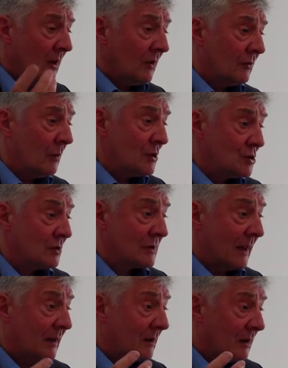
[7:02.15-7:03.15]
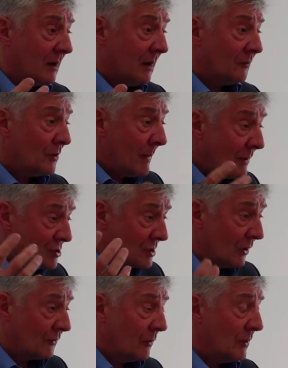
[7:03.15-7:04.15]
So issues like dementia,
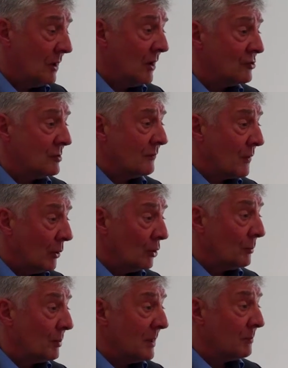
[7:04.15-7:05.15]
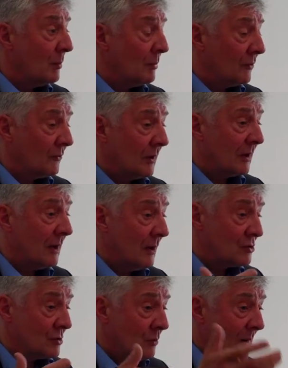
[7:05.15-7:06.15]
not only an issue for older people, but certainly an
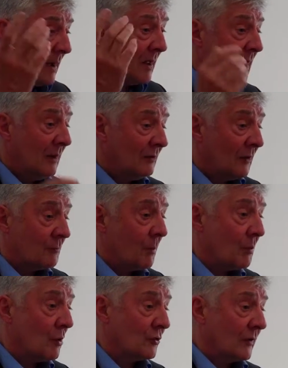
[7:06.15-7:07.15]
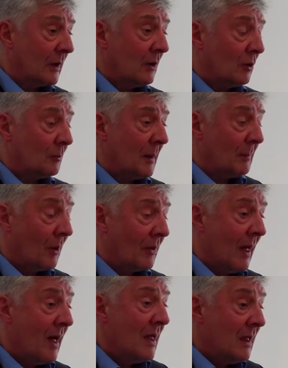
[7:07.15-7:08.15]
issue where disproportionately older people are
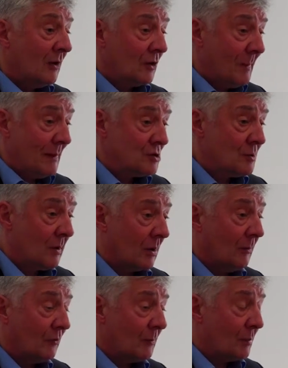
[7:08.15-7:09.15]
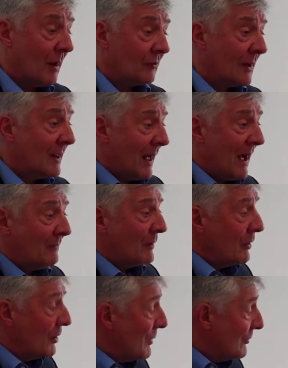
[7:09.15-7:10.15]
there, dementia becomes a priority. I
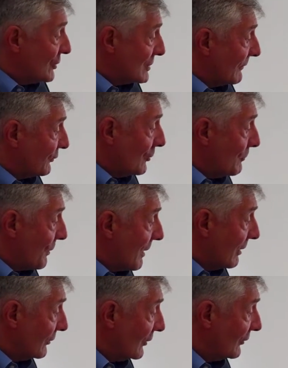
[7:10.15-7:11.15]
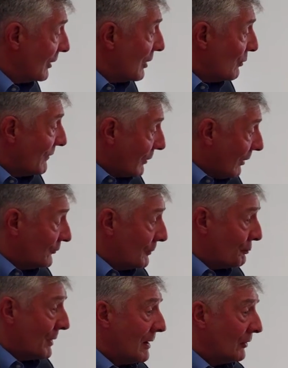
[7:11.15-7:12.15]
don't think we just have two priorities. We've got to
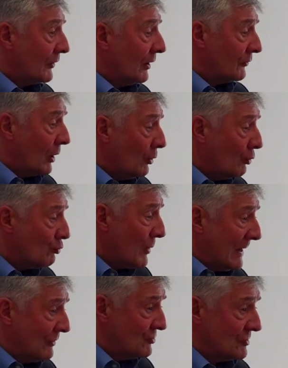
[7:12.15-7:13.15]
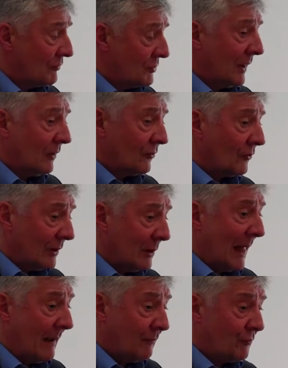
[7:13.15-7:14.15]
prioritise a whole range of things that are
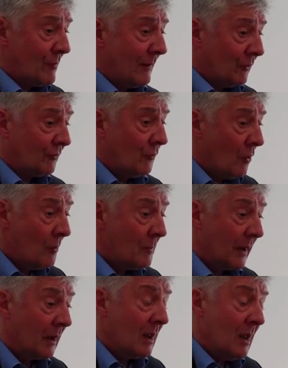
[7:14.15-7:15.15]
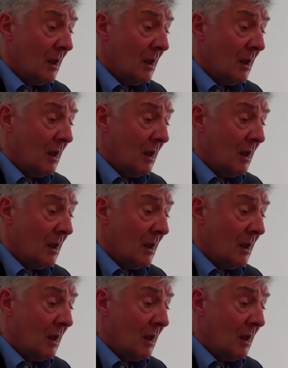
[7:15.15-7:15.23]
life transforming.